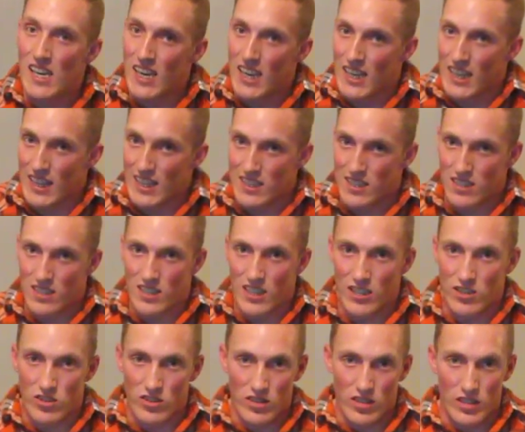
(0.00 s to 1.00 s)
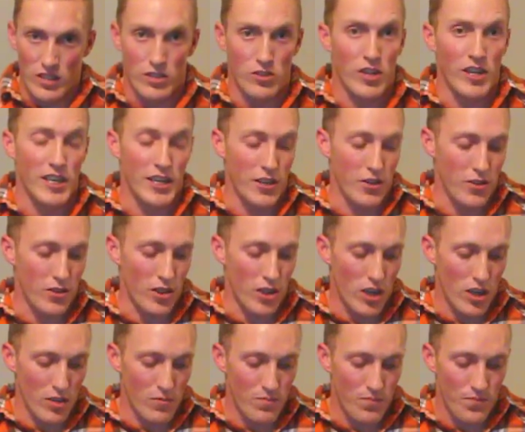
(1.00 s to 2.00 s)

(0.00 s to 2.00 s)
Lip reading: and that's essential in training your dog.